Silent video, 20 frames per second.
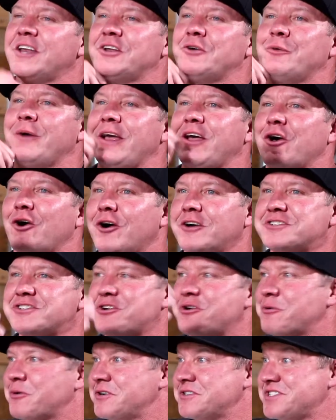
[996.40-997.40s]
Absolutely. into a
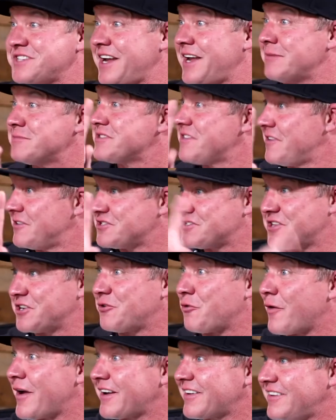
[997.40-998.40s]
Costco or a Sam's and there's the
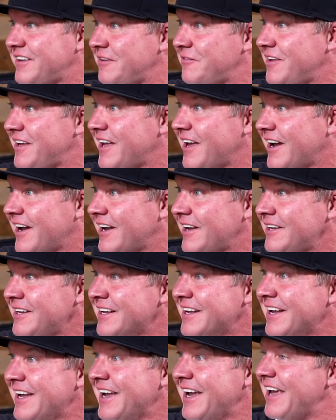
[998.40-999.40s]
Direct TV oh, guy,
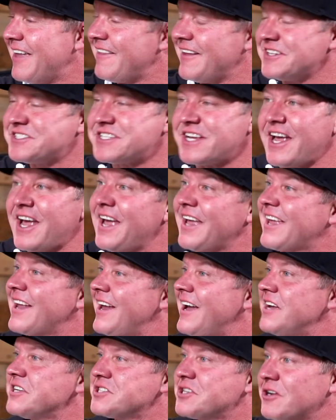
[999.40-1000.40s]
oh, and they mm-hmm. say, "Hey,
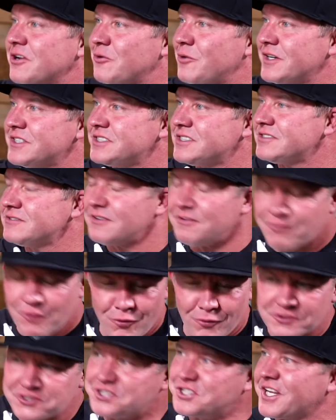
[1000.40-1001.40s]
can I ask you a question?" of
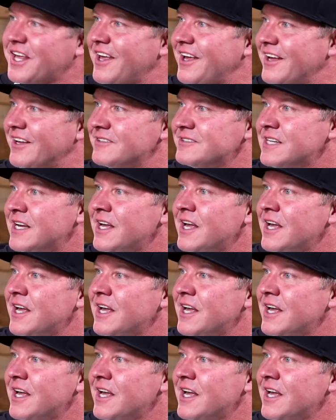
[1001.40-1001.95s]
course you can.